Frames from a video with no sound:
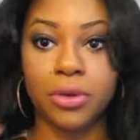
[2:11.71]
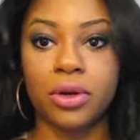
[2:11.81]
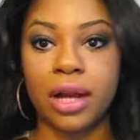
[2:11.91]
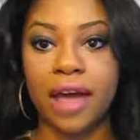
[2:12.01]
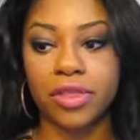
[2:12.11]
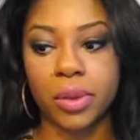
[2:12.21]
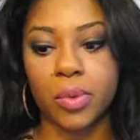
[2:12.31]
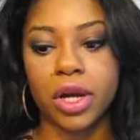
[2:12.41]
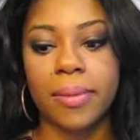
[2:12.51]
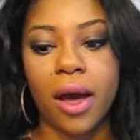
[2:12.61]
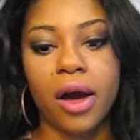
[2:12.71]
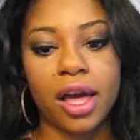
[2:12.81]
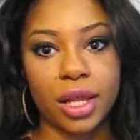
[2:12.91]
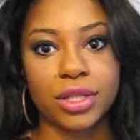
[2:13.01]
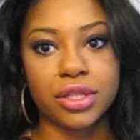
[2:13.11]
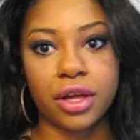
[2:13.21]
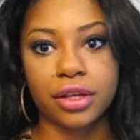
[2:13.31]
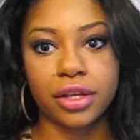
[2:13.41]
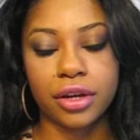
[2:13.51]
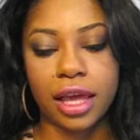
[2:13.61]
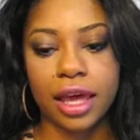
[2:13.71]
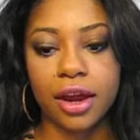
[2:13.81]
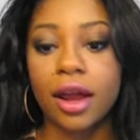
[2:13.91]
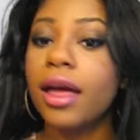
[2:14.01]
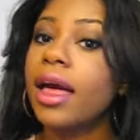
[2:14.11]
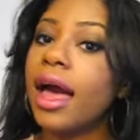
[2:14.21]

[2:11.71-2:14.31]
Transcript: You don't have to worry about uninstalling your hair.